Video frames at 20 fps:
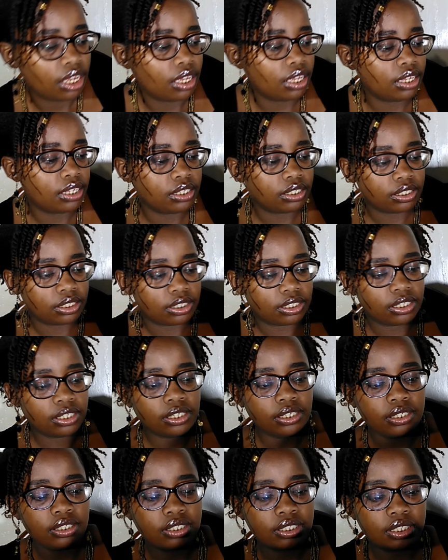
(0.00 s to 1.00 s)
is
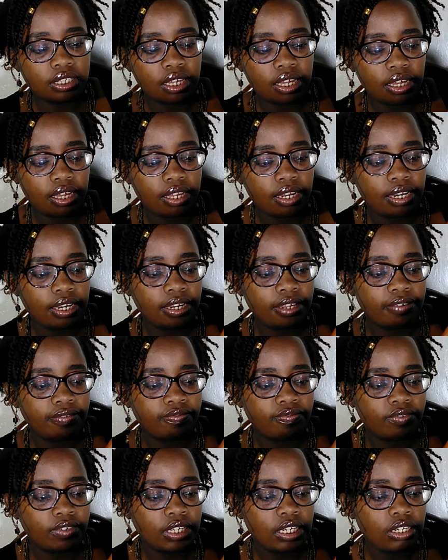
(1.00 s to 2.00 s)
this
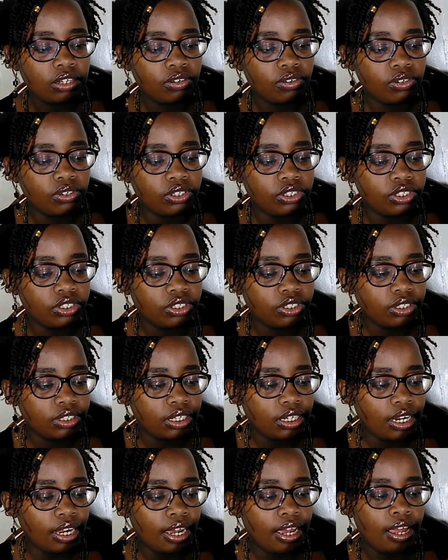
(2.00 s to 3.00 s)
leave-in
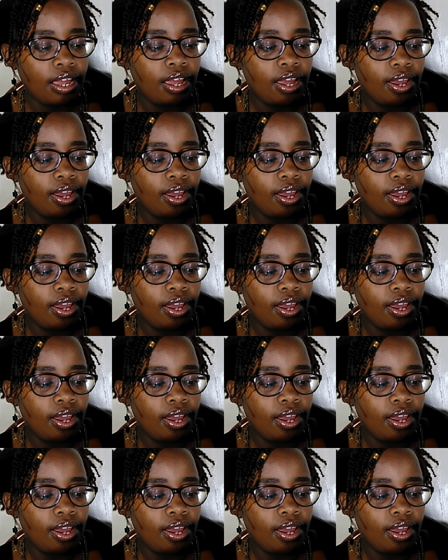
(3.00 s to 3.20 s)
conditioner.